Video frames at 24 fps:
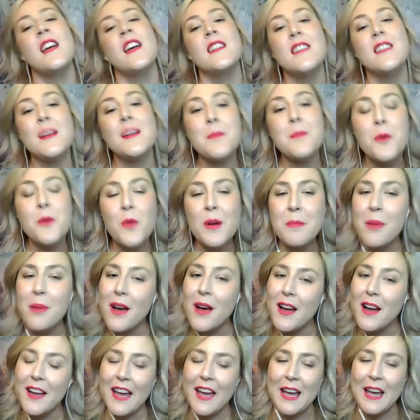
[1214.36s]
number one
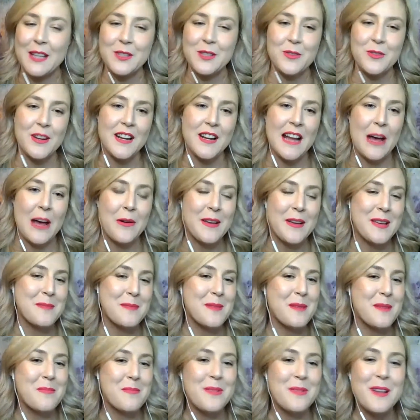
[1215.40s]
podcast right now. It can
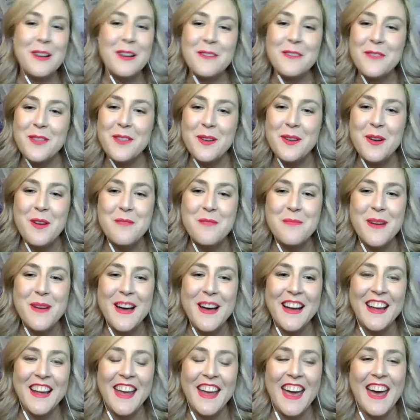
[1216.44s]
be a plug for their own
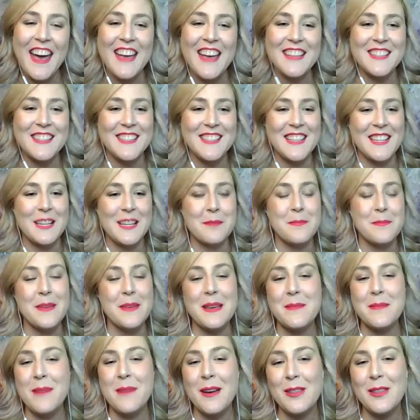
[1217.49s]
podcast. It can
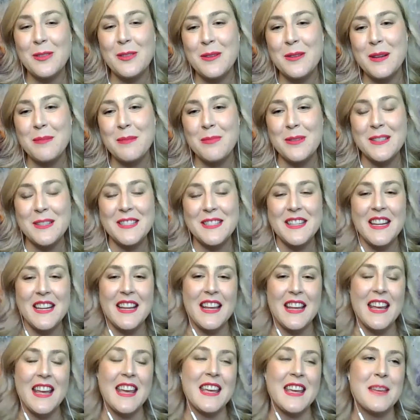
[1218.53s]
be about 3D
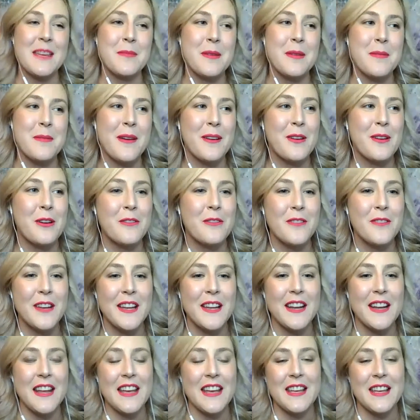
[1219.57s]
printing. It can be about
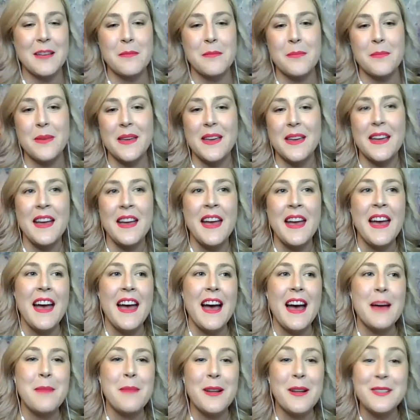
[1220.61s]
COVID. It can be
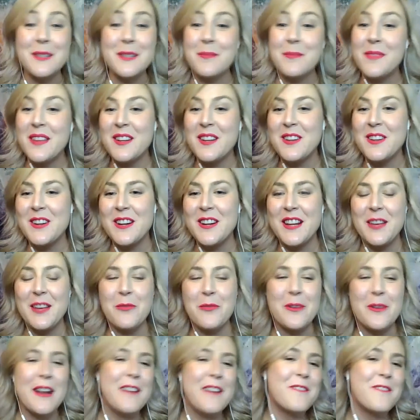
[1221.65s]
about something nerdy,
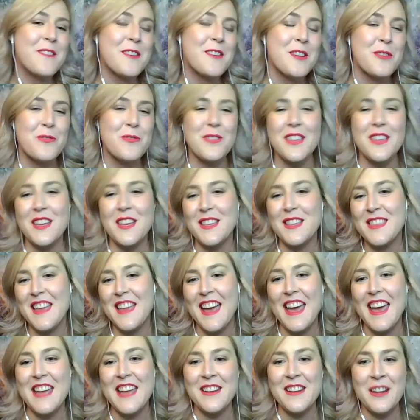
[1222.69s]
whatever you think
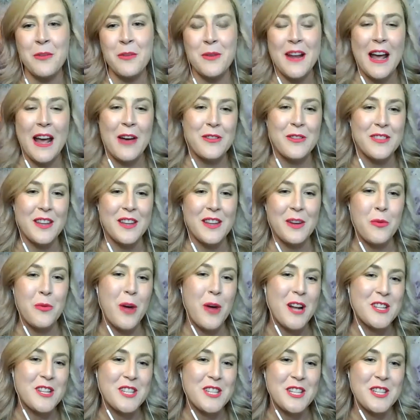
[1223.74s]
that anyone out there
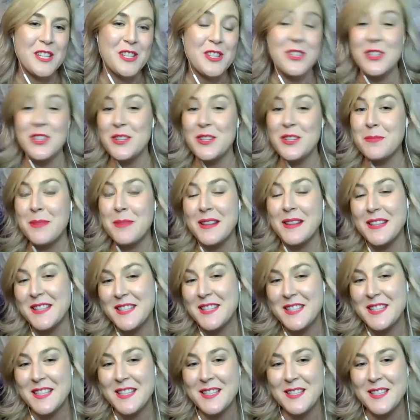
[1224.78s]
watching should be
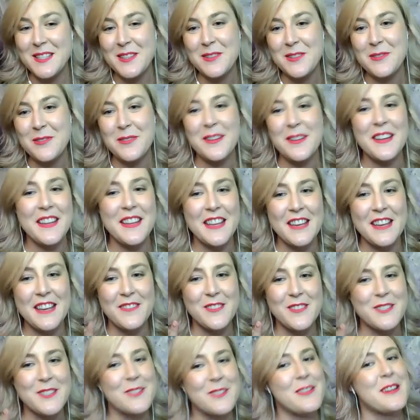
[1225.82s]
listening to. Give
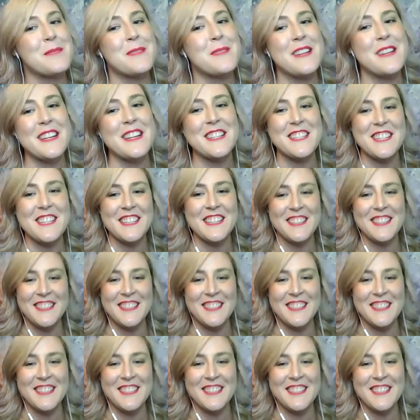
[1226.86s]
us your recommendation.